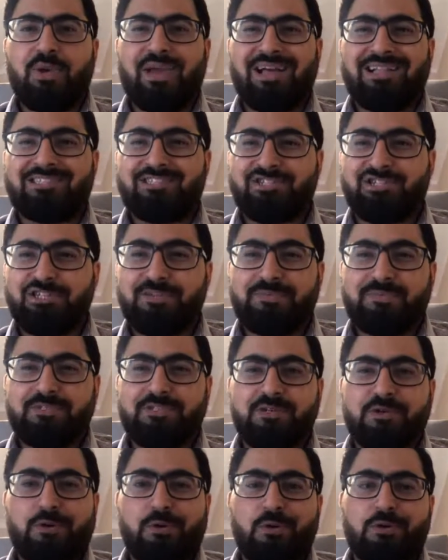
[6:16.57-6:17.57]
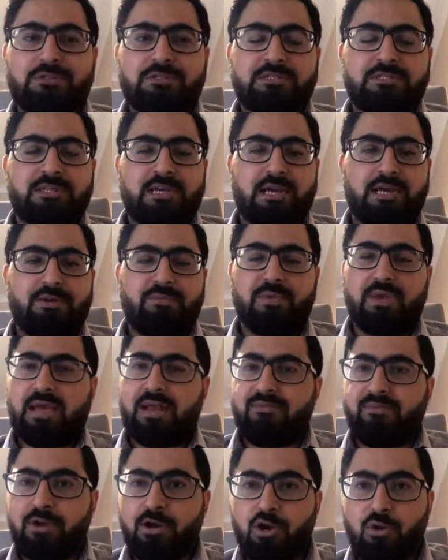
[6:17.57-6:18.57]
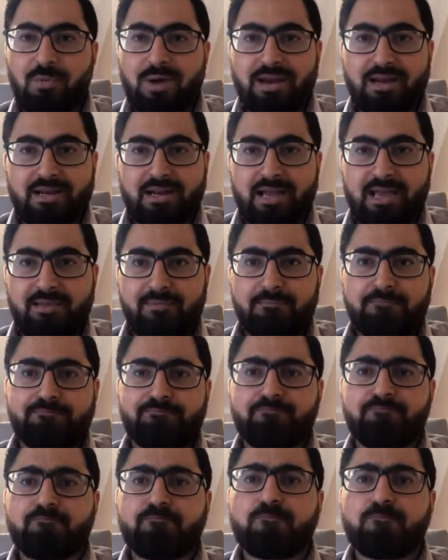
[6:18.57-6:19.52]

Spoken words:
We had sheep and goats, and we had a very nomadic life.